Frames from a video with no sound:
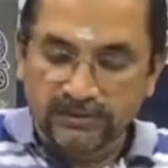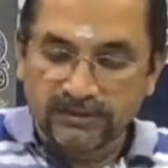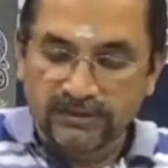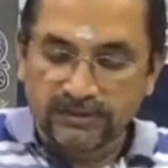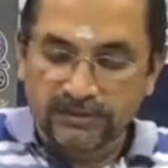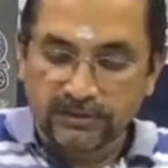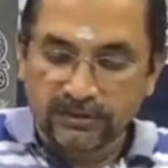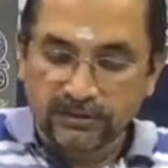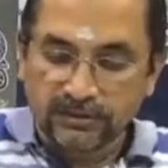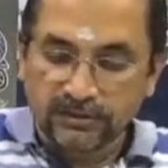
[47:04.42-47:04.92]
the
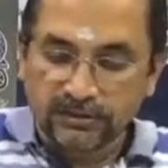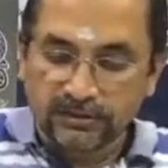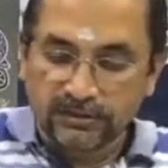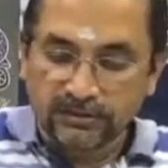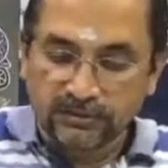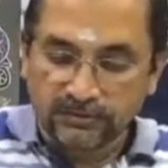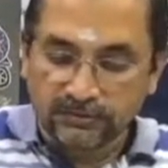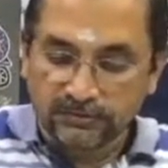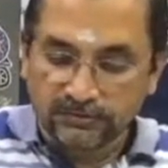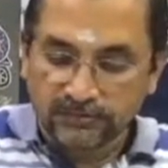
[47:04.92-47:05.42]
trunk
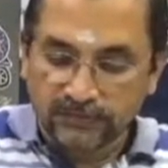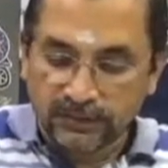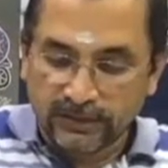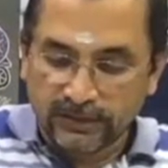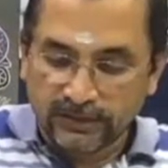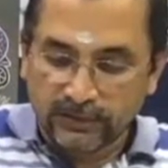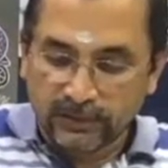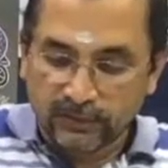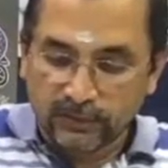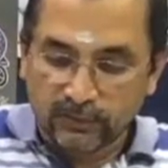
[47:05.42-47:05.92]

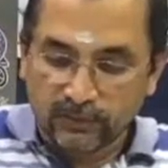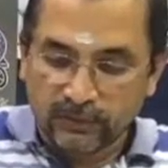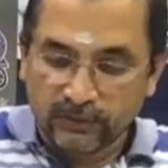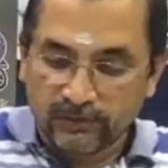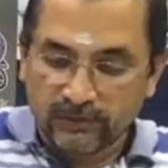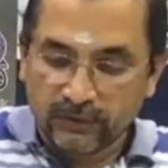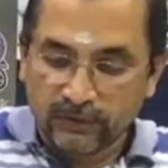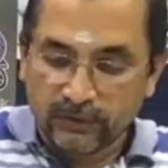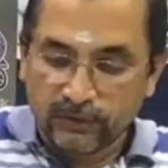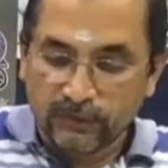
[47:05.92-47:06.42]
like
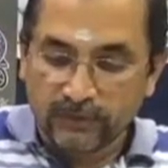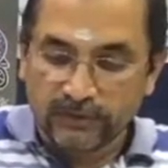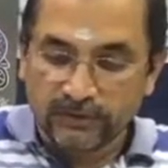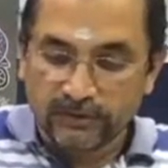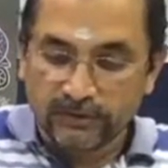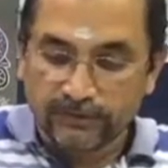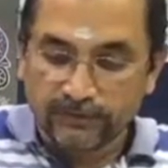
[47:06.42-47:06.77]
however you want